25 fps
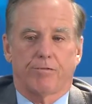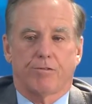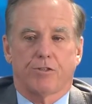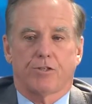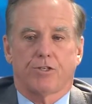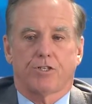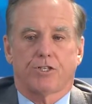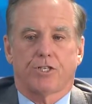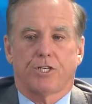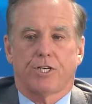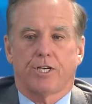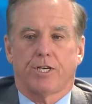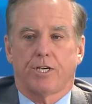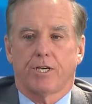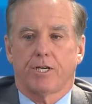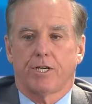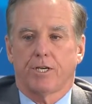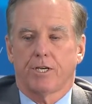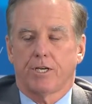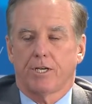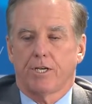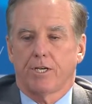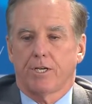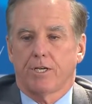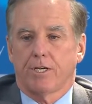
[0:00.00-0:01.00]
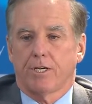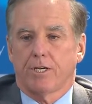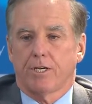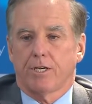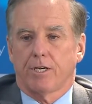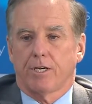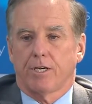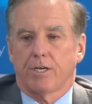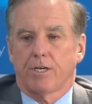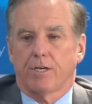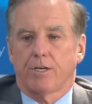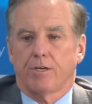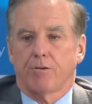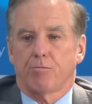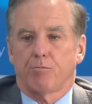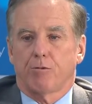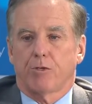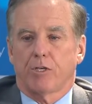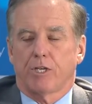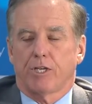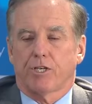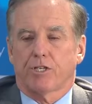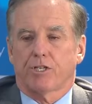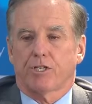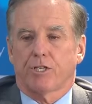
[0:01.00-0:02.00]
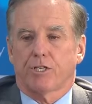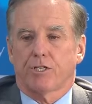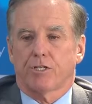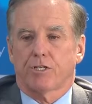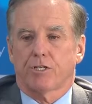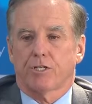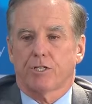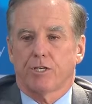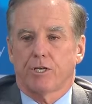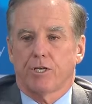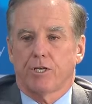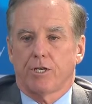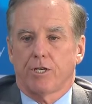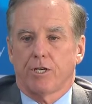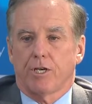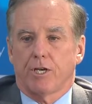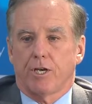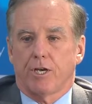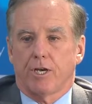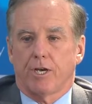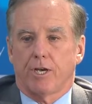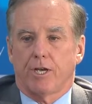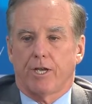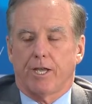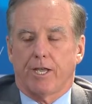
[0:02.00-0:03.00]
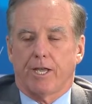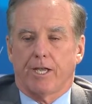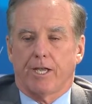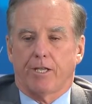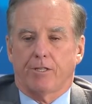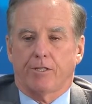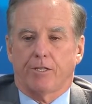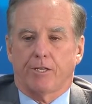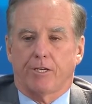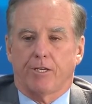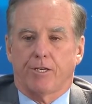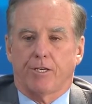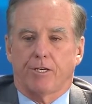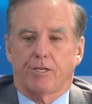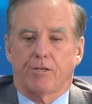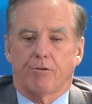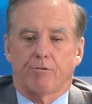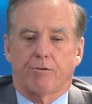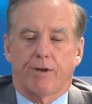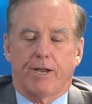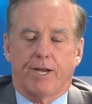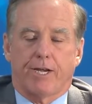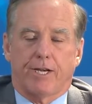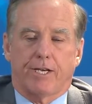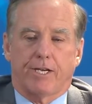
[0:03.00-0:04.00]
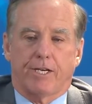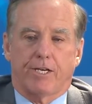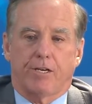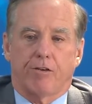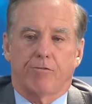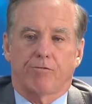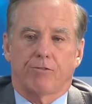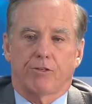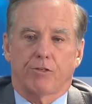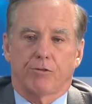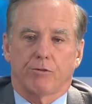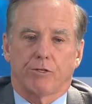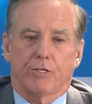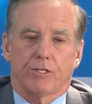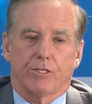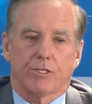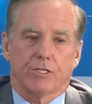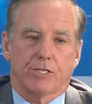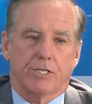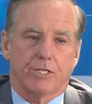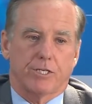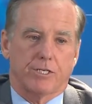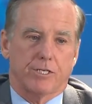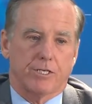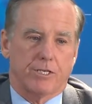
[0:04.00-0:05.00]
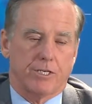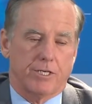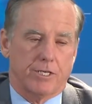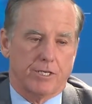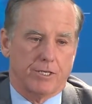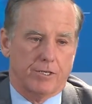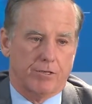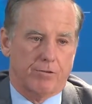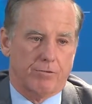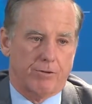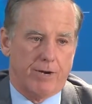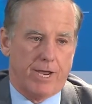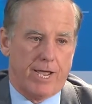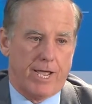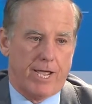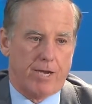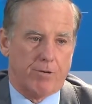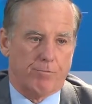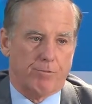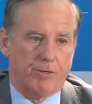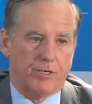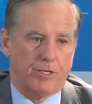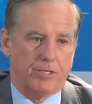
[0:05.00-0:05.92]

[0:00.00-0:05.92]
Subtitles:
Shia militias and the Iranian influence in Iraq, but